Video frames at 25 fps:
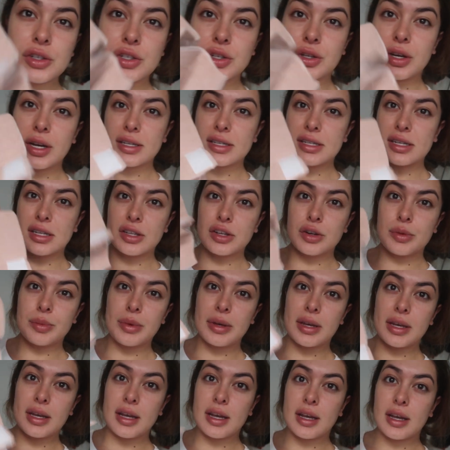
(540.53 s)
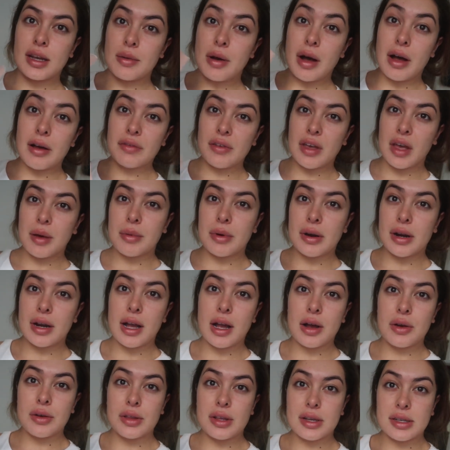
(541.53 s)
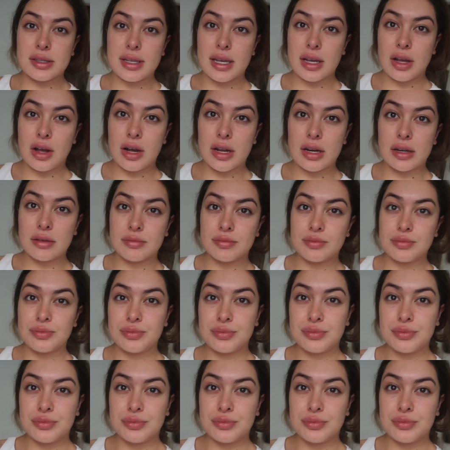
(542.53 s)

show you guys in a little bit uh, off camera how it looks like on